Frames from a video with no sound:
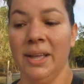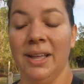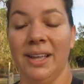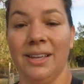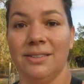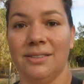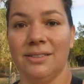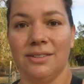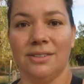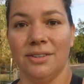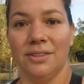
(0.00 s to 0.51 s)

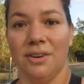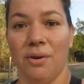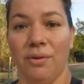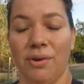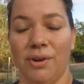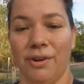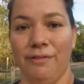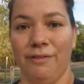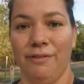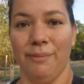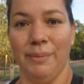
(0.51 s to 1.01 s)
it's just no
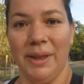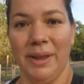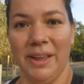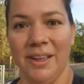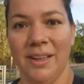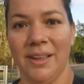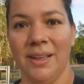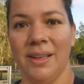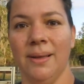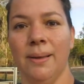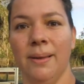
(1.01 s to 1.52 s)
good for me,
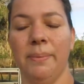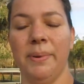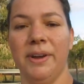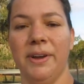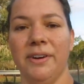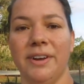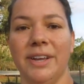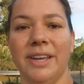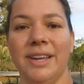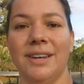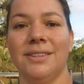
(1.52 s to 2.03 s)

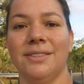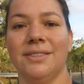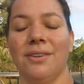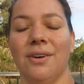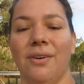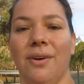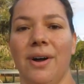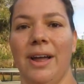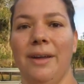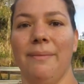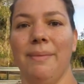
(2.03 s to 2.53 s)
period.
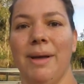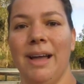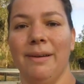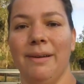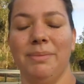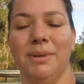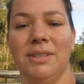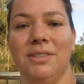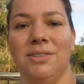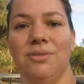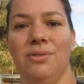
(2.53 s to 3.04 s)
So I am
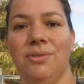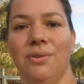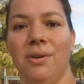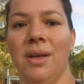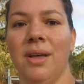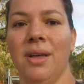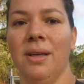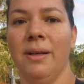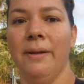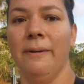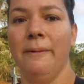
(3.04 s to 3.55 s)
happy to
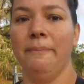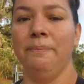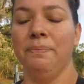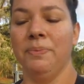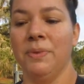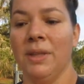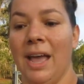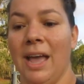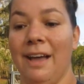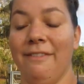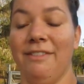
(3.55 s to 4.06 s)

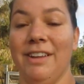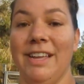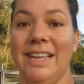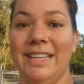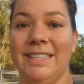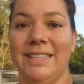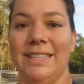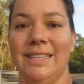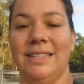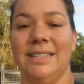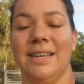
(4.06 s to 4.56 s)
have an
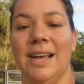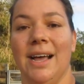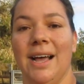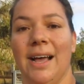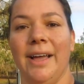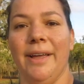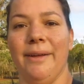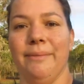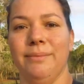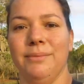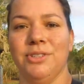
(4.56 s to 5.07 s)
easy
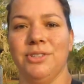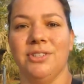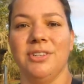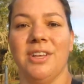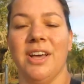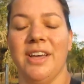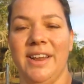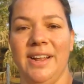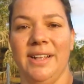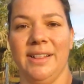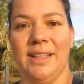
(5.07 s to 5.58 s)
time just
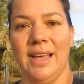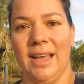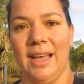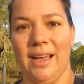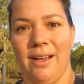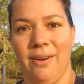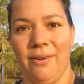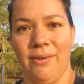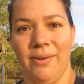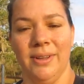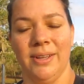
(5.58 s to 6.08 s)
cutting that
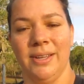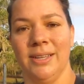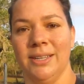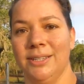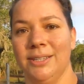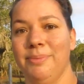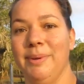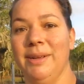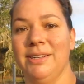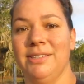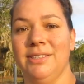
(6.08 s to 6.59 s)
out,
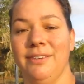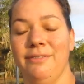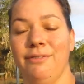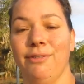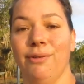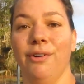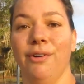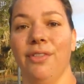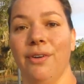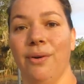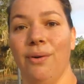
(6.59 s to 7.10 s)
especially
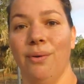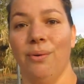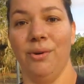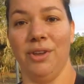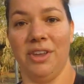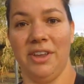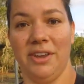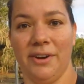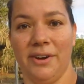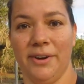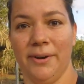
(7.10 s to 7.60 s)
for the whole
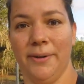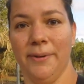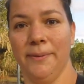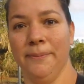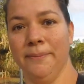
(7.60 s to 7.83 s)
year.